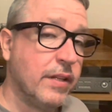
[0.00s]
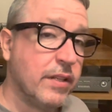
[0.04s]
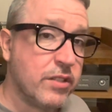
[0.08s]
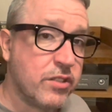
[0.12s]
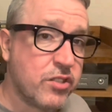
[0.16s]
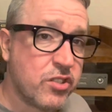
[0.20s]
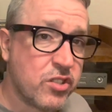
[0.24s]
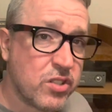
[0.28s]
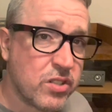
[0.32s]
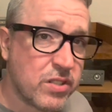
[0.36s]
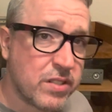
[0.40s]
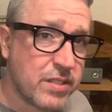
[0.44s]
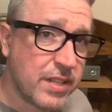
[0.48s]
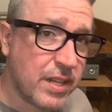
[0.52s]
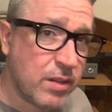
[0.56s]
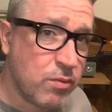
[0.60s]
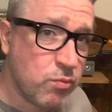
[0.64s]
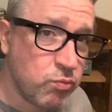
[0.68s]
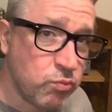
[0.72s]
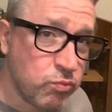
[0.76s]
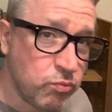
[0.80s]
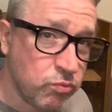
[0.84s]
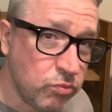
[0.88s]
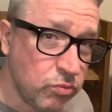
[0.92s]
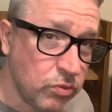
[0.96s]
is just a
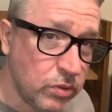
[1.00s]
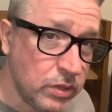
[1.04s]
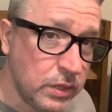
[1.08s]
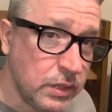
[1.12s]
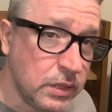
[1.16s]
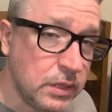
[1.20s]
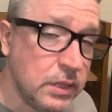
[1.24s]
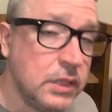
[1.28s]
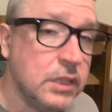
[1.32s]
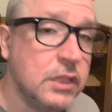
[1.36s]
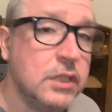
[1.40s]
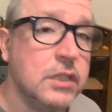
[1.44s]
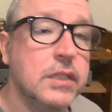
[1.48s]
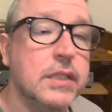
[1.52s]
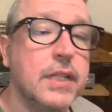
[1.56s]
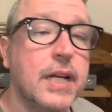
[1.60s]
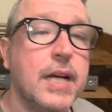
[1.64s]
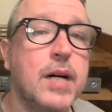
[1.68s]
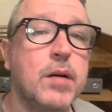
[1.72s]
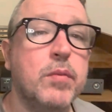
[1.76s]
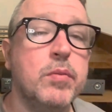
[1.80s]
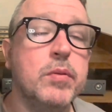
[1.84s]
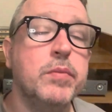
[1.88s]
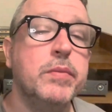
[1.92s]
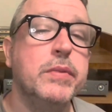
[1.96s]
really good
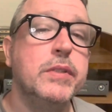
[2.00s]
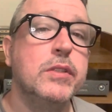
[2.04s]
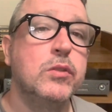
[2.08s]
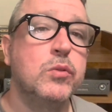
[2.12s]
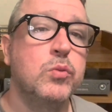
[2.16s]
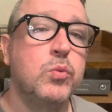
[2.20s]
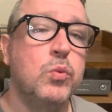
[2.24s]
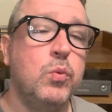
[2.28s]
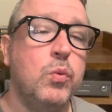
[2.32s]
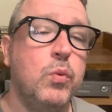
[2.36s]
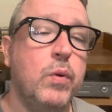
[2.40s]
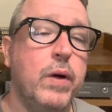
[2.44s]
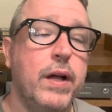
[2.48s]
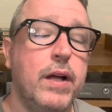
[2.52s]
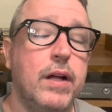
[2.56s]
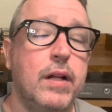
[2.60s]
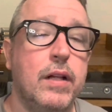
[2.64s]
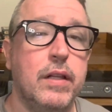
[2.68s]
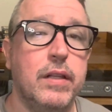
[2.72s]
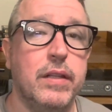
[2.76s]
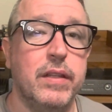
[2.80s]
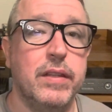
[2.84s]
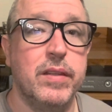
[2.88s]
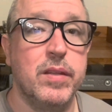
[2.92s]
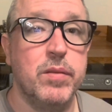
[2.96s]
album as
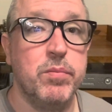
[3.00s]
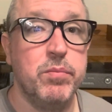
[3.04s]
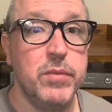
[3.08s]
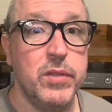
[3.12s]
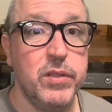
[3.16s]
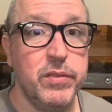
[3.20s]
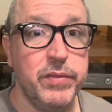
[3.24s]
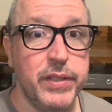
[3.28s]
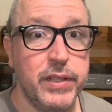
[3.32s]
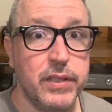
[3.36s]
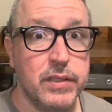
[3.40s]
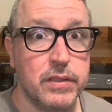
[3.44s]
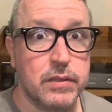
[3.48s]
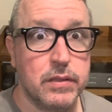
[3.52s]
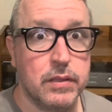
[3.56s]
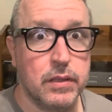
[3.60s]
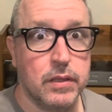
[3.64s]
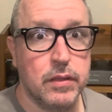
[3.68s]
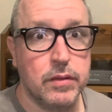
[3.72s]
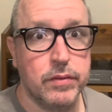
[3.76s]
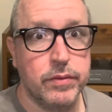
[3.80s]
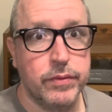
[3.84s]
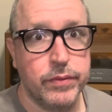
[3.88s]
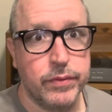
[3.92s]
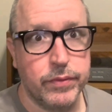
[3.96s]
well. The movie
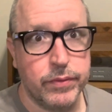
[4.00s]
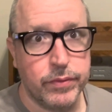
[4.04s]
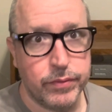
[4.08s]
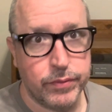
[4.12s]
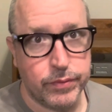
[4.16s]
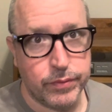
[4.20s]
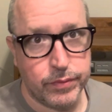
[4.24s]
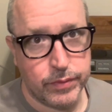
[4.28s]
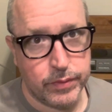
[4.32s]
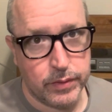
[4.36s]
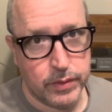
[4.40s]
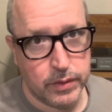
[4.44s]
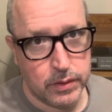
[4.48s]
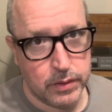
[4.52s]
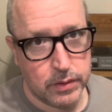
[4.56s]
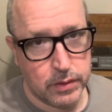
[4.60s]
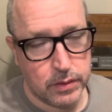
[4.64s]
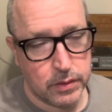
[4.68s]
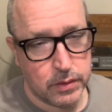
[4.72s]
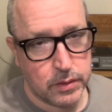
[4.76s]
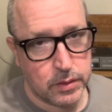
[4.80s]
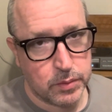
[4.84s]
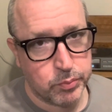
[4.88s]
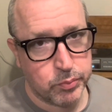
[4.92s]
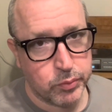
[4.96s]
itself
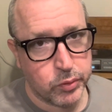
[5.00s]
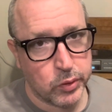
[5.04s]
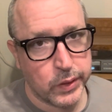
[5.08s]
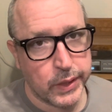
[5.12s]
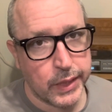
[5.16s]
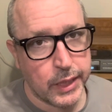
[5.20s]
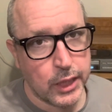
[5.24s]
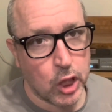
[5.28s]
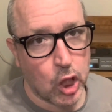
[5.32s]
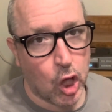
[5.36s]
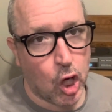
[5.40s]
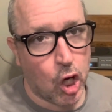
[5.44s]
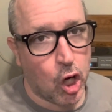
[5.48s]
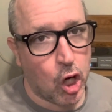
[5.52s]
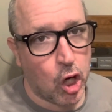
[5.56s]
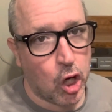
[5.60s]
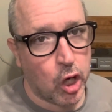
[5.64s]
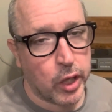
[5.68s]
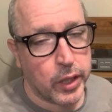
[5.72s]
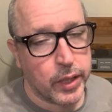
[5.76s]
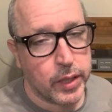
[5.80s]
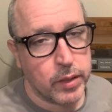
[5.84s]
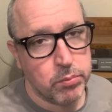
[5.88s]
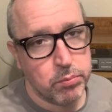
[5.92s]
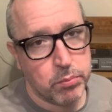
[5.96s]
is pretty
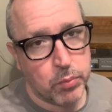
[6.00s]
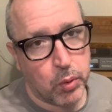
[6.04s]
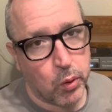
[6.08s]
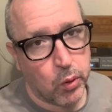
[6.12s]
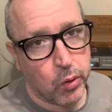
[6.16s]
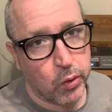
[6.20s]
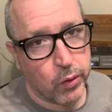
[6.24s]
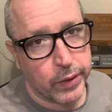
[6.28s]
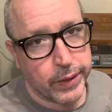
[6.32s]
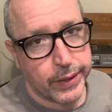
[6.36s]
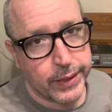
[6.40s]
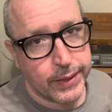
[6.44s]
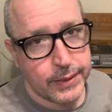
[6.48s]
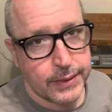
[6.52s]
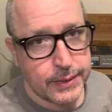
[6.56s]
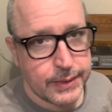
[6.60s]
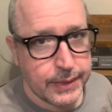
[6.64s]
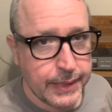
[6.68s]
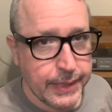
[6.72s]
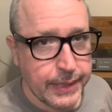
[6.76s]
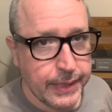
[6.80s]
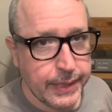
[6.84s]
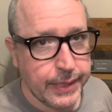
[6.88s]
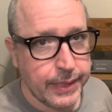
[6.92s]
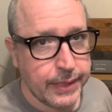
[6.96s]
long and boring and
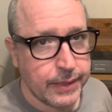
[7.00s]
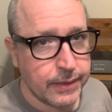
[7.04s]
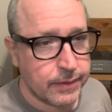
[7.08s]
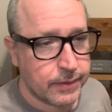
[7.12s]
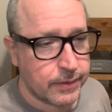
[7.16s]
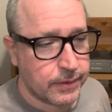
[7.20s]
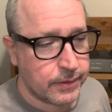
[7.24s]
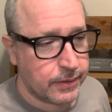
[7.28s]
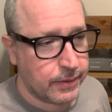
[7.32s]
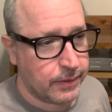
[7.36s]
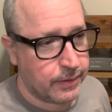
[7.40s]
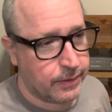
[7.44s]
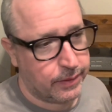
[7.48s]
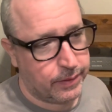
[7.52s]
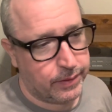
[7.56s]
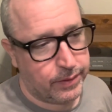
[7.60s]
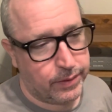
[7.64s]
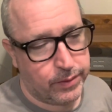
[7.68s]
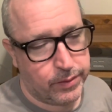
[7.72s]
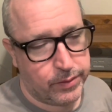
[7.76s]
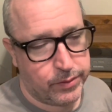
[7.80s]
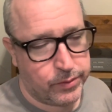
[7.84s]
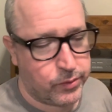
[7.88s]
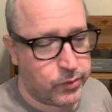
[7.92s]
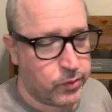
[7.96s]
tedious, and
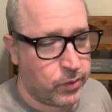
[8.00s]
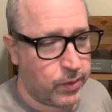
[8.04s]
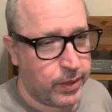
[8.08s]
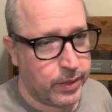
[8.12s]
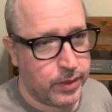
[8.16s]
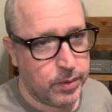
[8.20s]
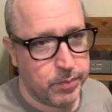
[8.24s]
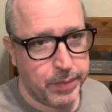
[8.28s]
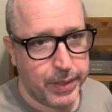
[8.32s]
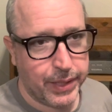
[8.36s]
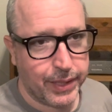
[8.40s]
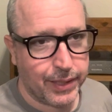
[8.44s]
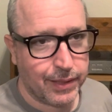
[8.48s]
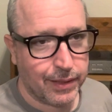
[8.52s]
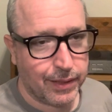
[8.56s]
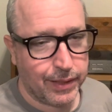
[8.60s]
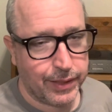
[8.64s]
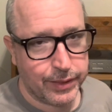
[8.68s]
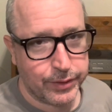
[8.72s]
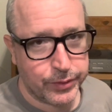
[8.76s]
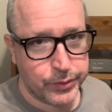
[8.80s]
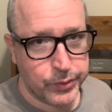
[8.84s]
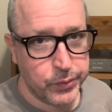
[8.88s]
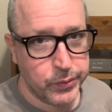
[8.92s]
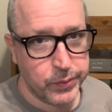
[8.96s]
they're trying to make it
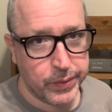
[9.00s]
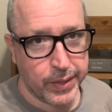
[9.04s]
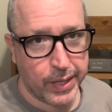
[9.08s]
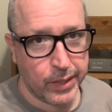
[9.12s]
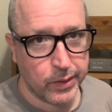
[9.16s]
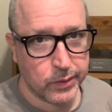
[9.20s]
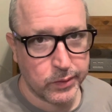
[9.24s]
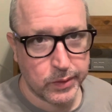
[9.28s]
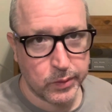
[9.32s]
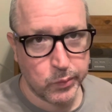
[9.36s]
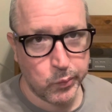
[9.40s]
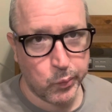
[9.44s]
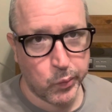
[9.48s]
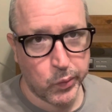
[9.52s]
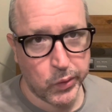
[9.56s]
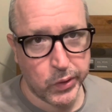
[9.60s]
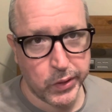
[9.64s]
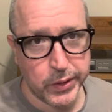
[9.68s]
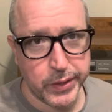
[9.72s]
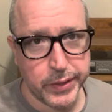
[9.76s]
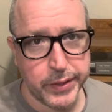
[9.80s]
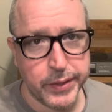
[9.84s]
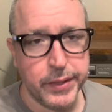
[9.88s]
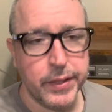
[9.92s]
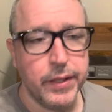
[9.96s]
like
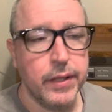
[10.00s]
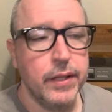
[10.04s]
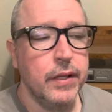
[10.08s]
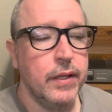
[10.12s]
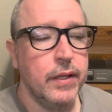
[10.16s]
2001